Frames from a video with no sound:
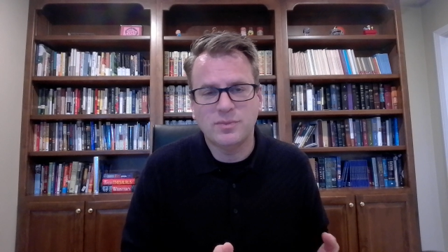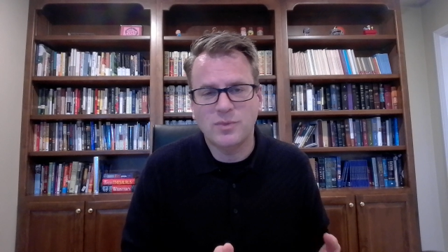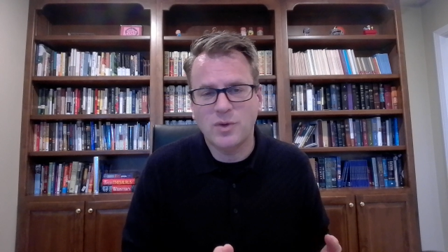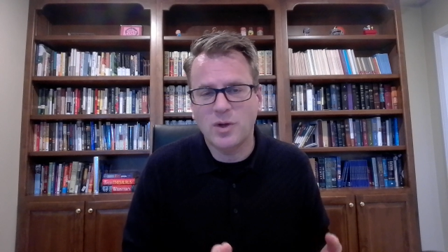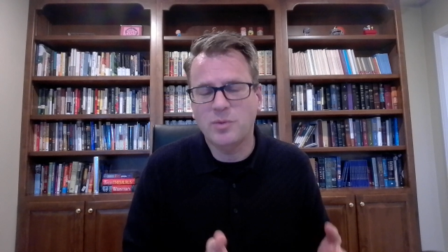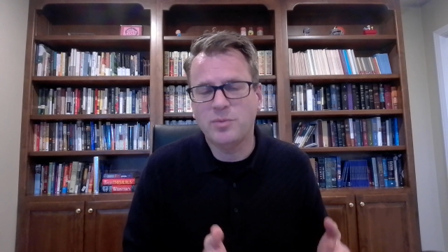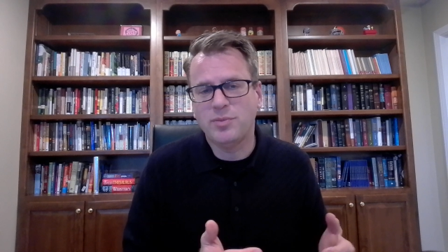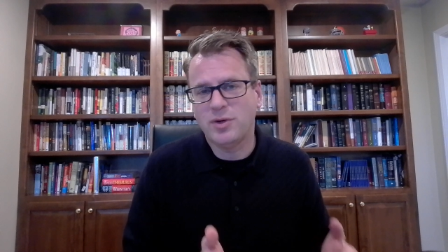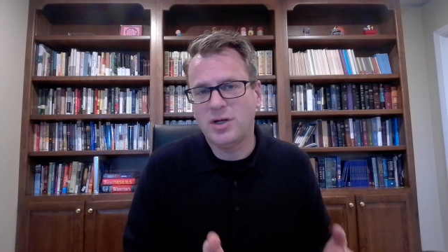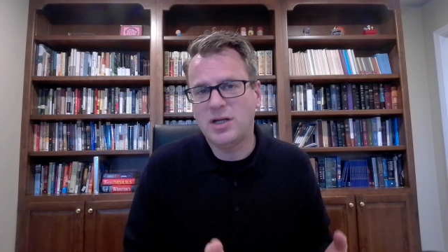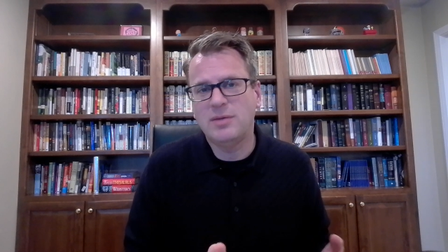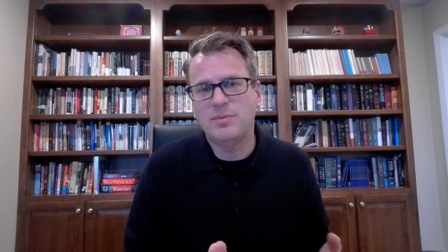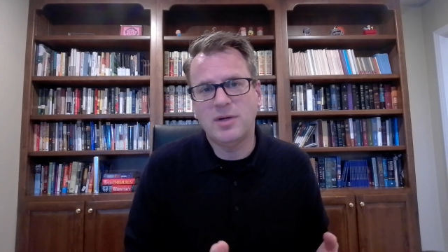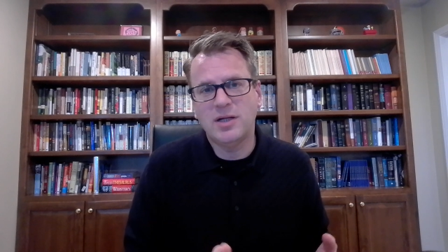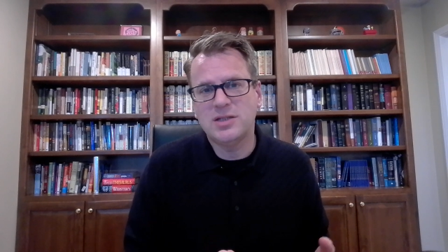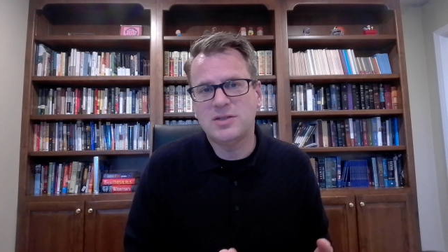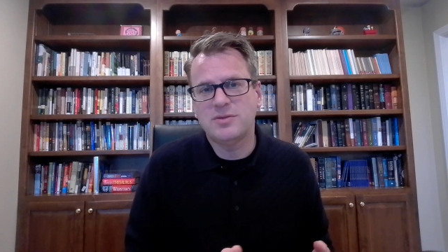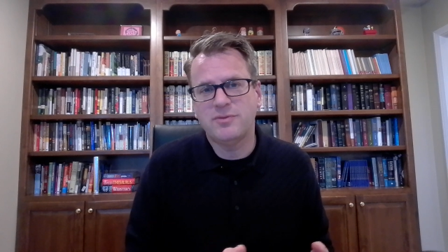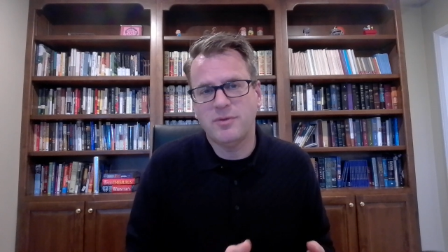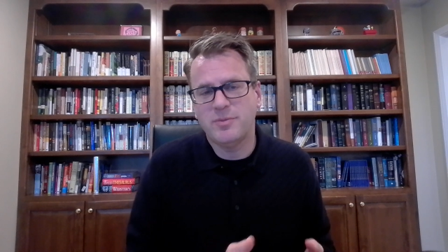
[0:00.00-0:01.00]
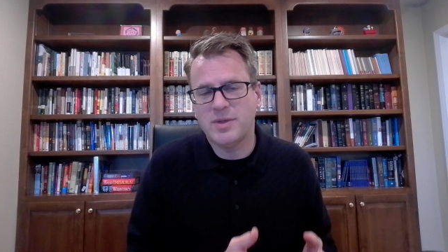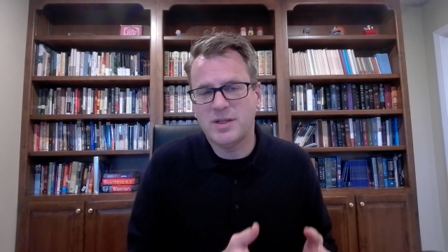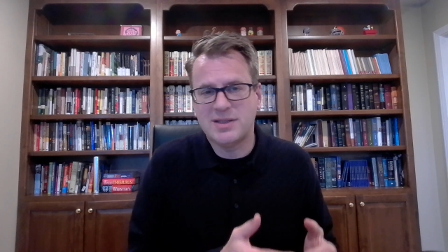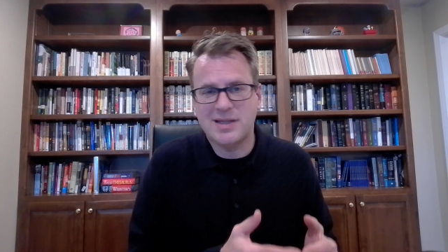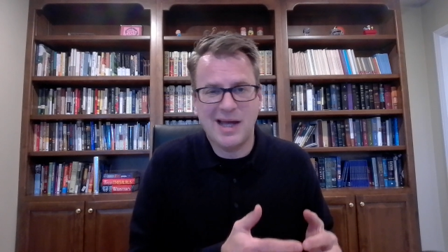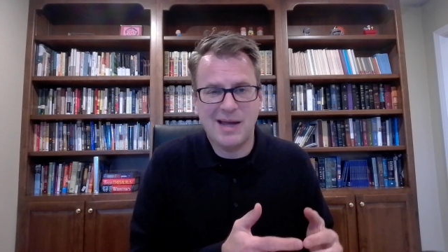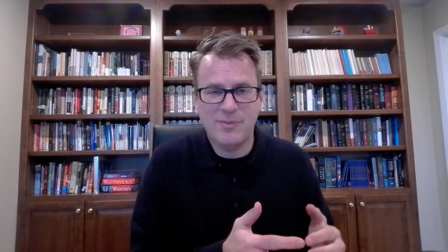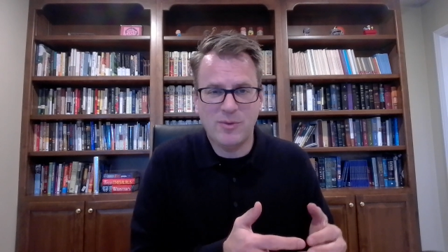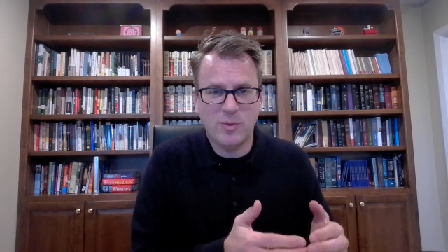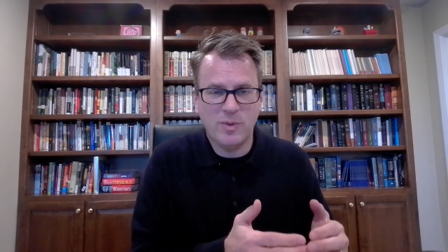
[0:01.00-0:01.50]
well, pretty much from the
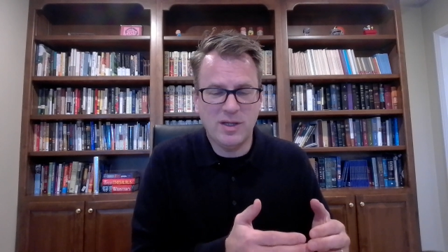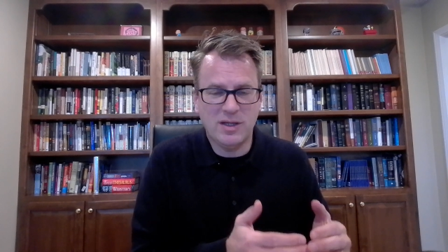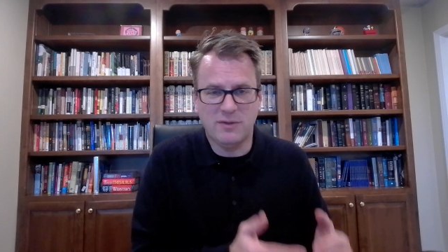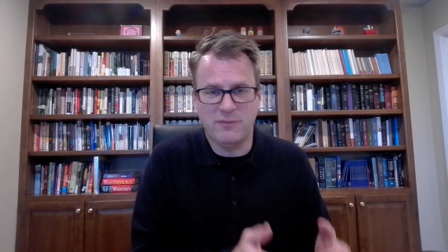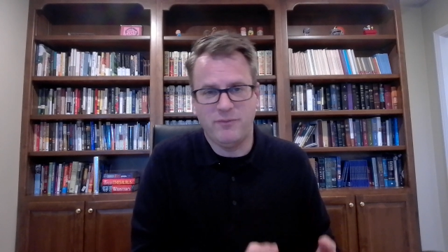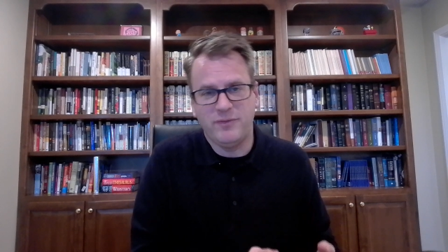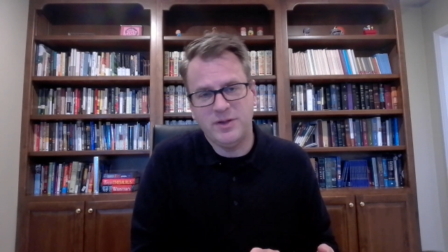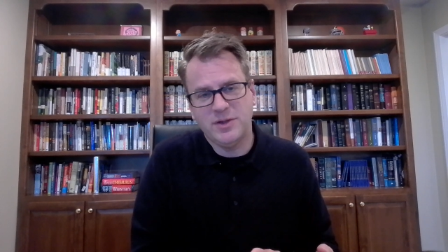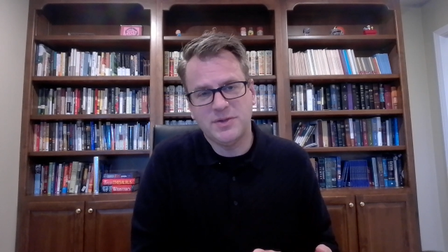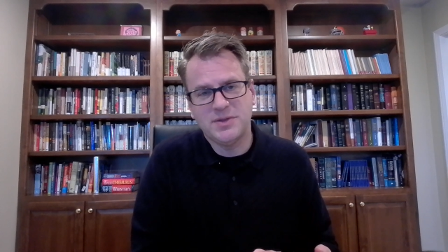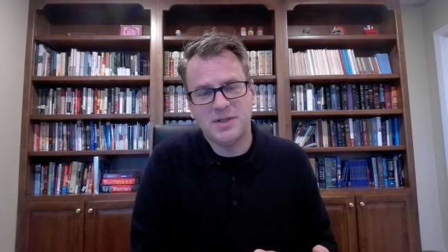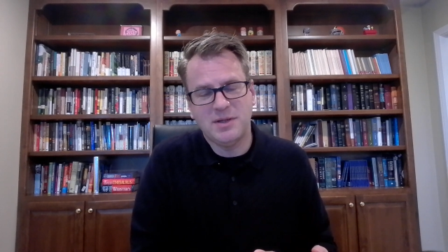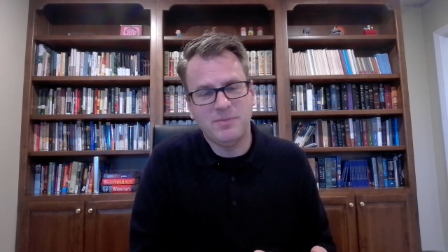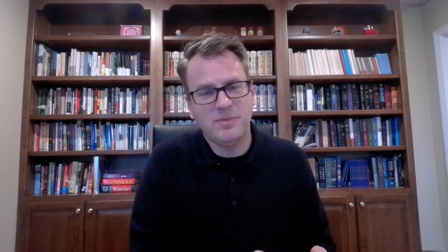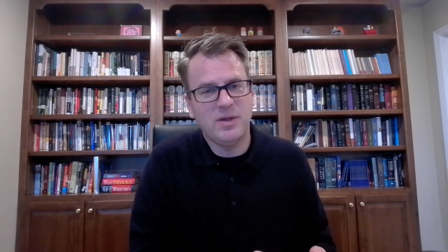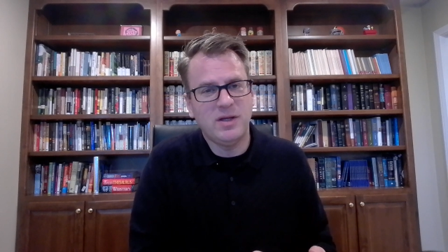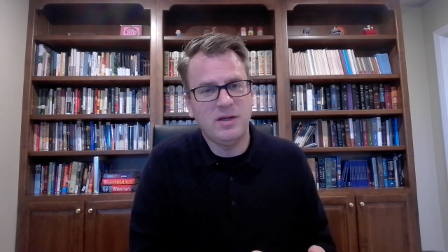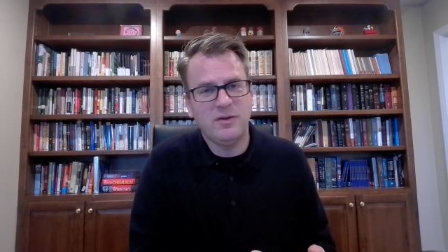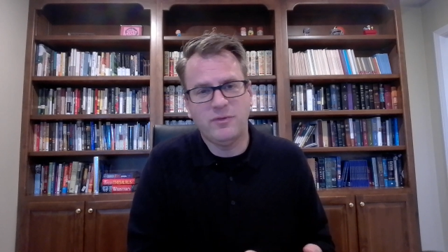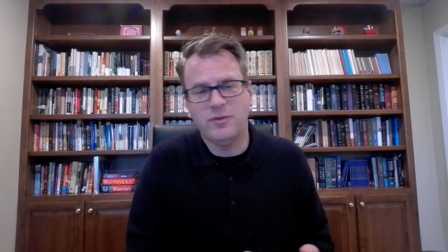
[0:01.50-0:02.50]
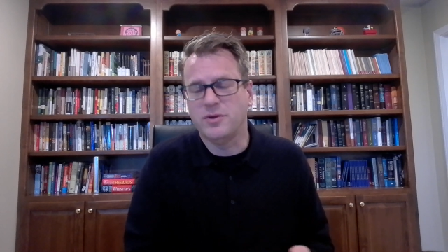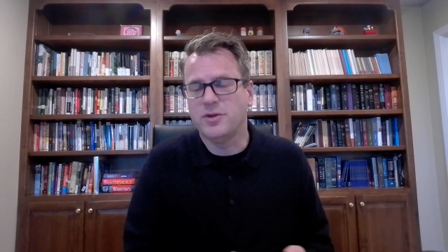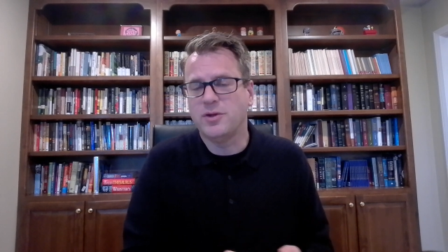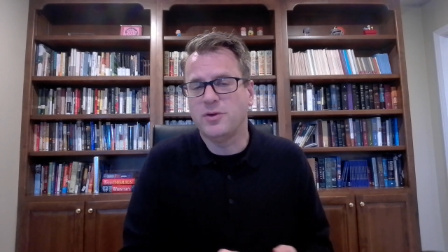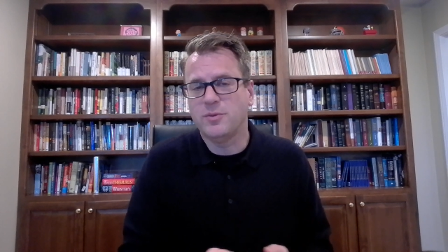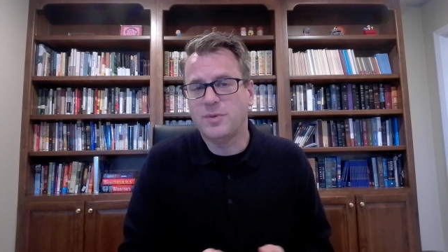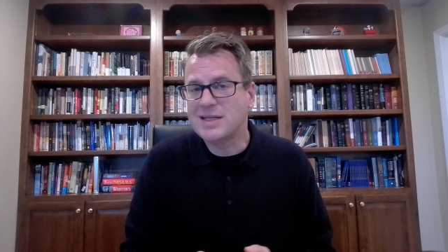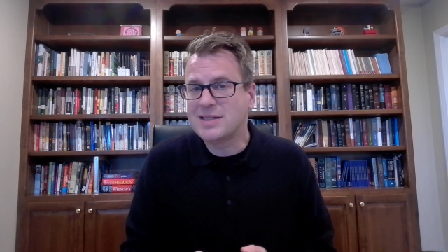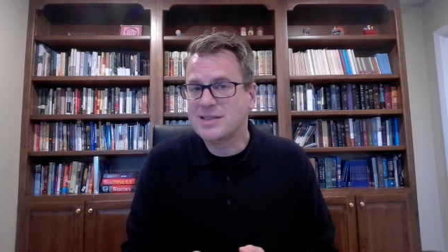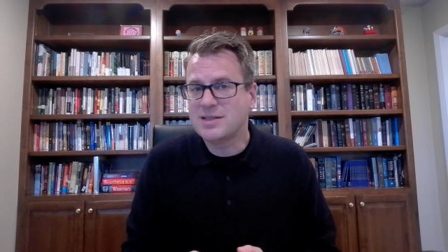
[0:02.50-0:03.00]
time that we can feel something for
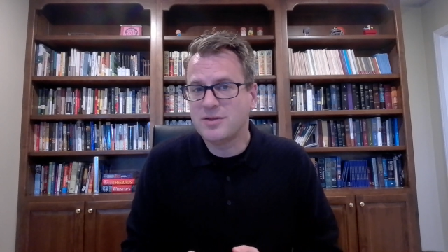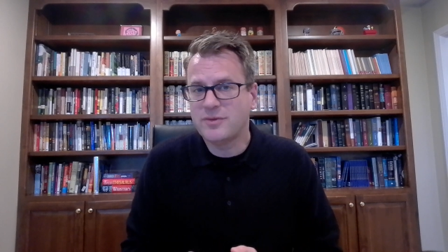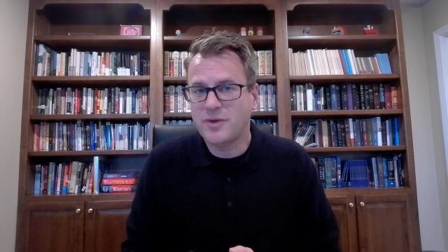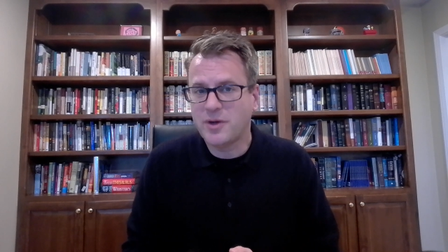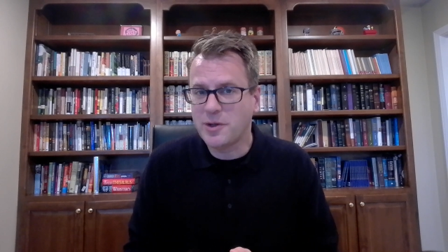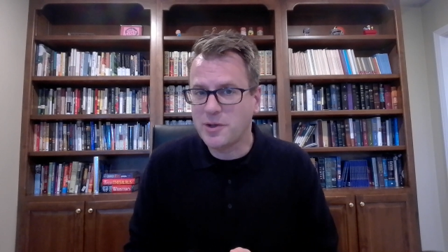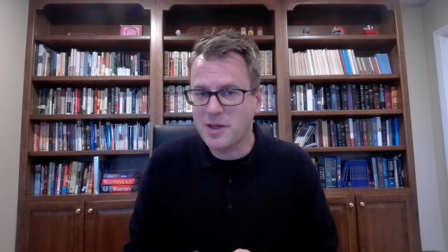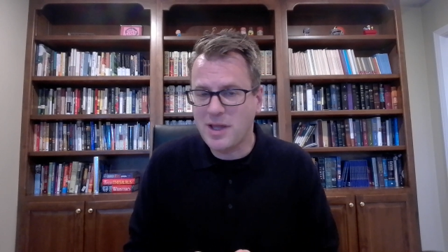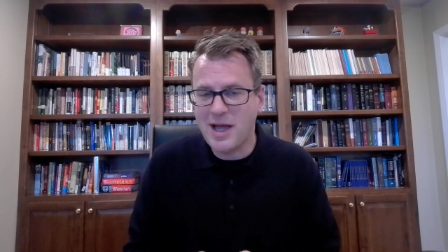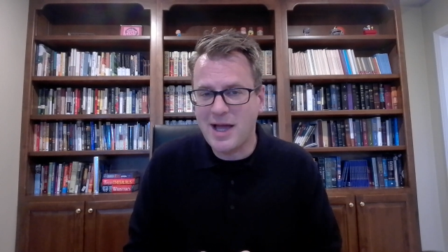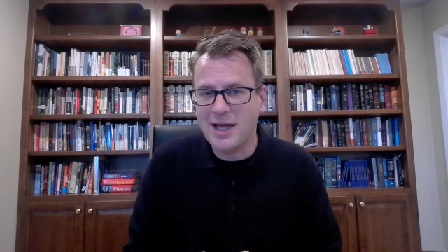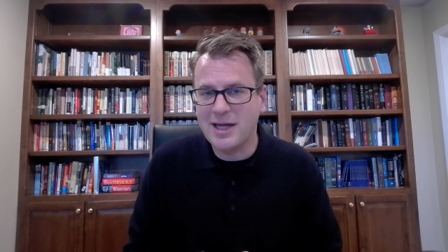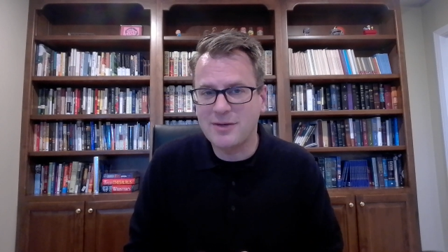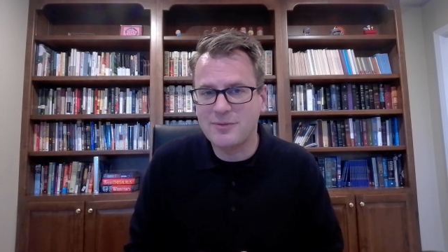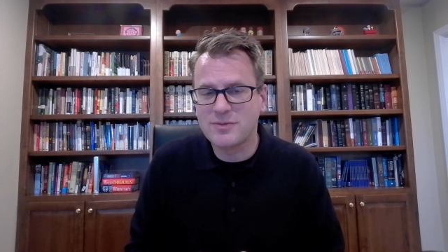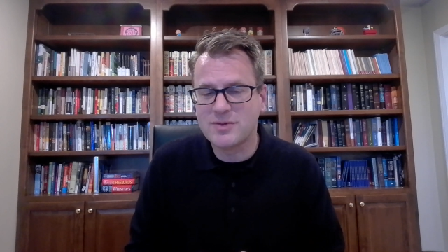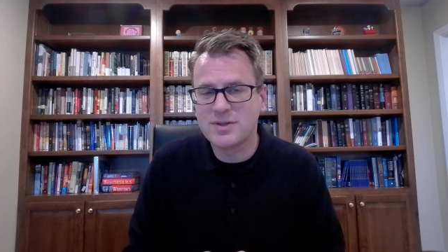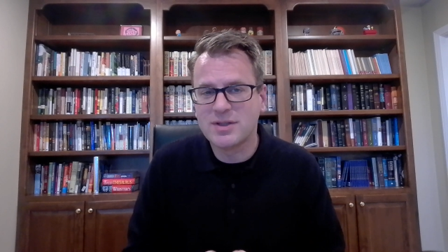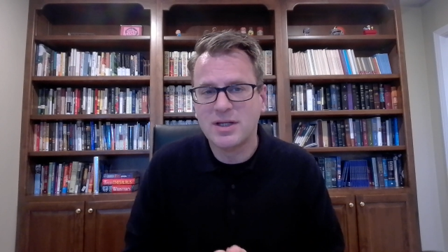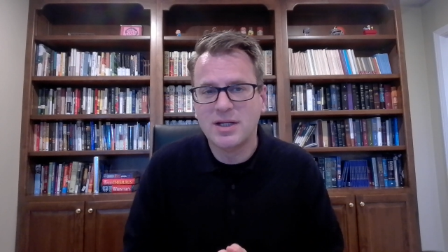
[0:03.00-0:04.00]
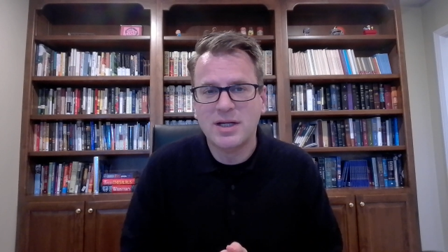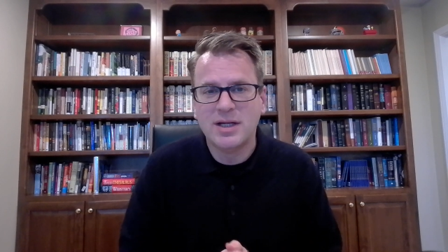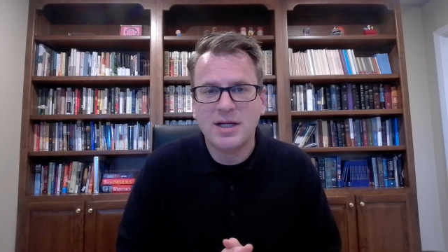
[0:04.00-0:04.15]
the rest of our lives.